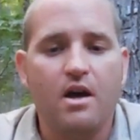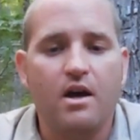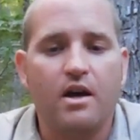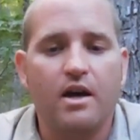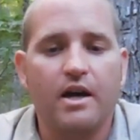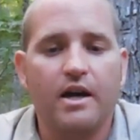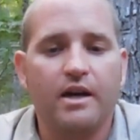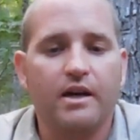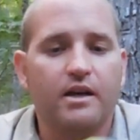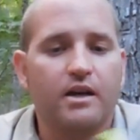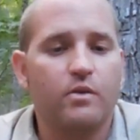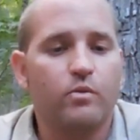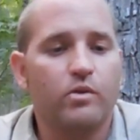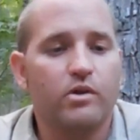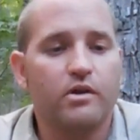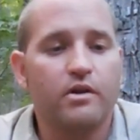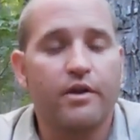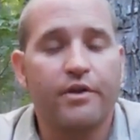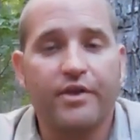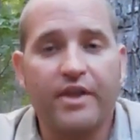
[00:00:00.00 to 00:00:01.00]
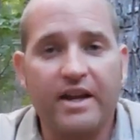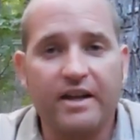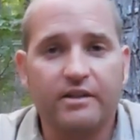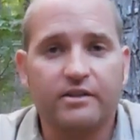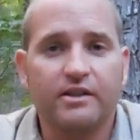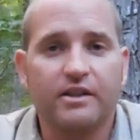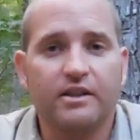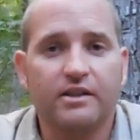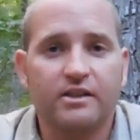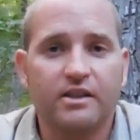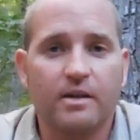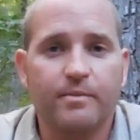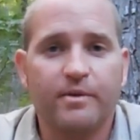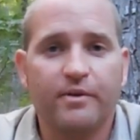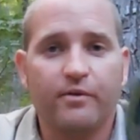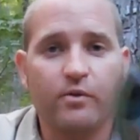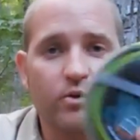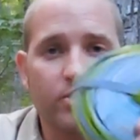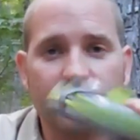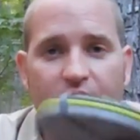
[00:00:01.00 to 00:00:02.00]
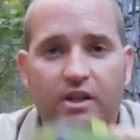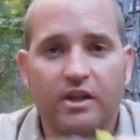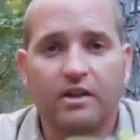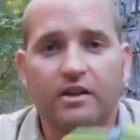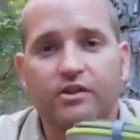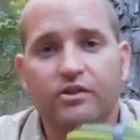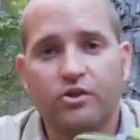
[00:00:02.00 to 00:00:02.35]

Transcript: And I wanted to thank Sea to Summit for sending this